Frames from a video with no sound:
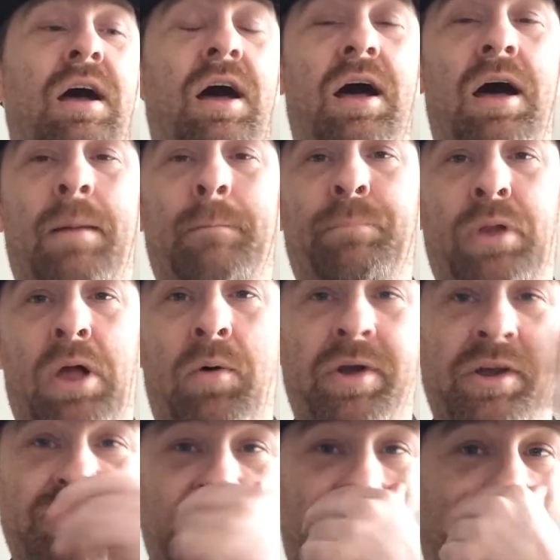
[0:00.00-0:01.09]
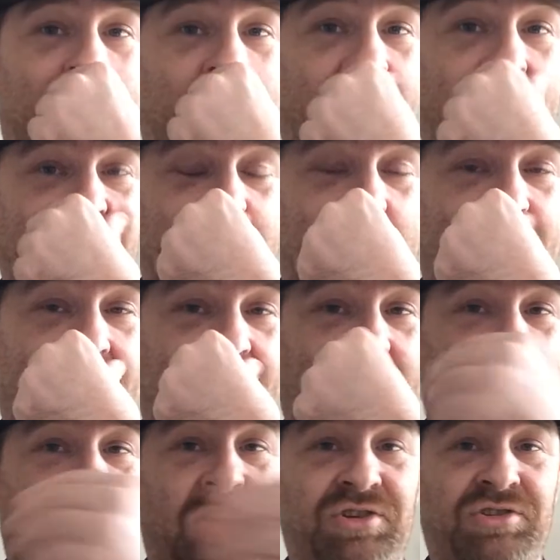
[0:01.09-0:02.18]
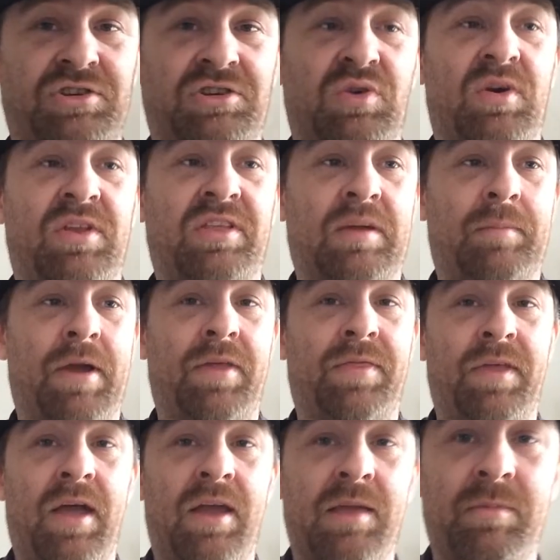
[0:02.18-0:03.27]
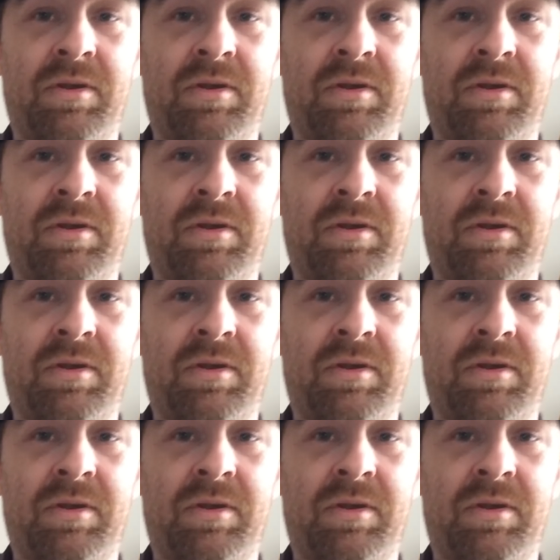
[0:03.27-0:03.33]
blowing John McIntosh to do anything about that.